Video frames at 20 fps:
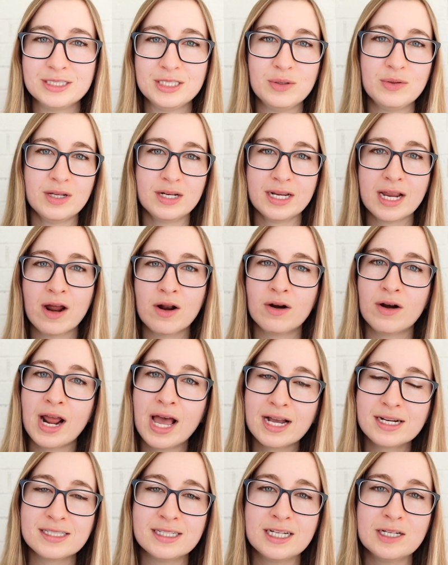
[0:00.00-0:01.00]
You can
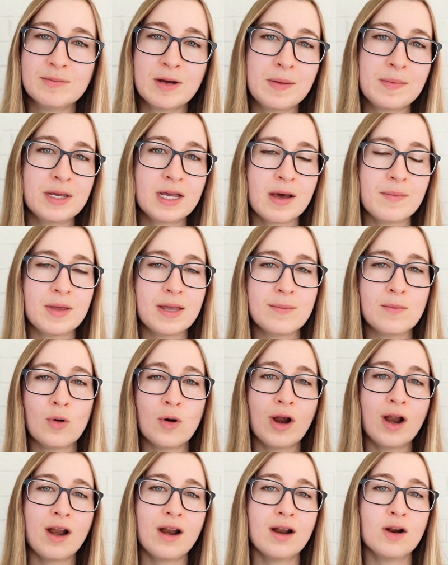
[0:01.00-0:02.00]
counteract it by becoming
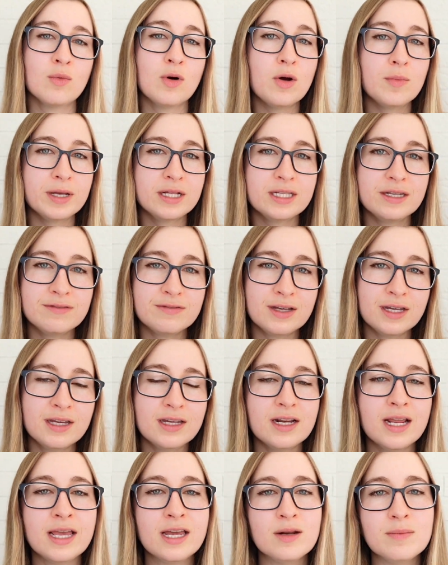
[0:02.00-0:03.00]
more aerobically
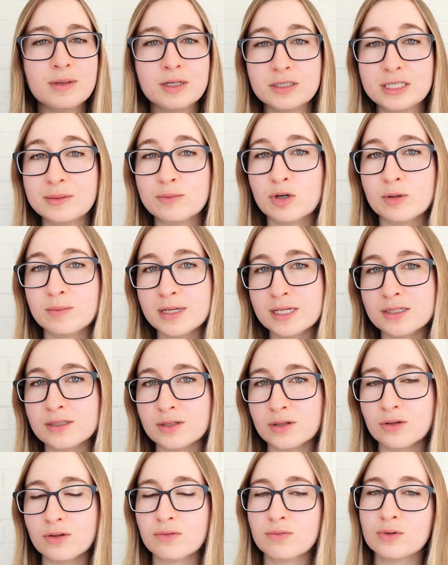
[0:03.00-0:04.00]
fit and building more
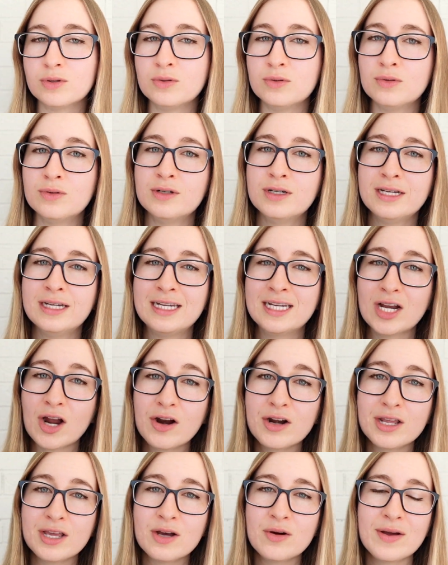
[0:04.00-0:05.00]
muscle through
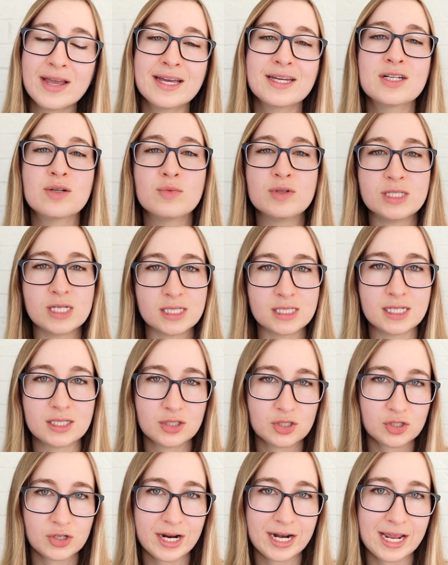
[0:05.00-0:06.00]
cardio and
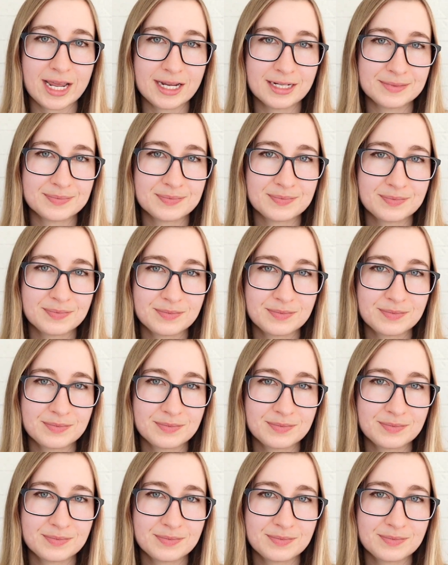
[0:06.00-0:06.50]
resistance training.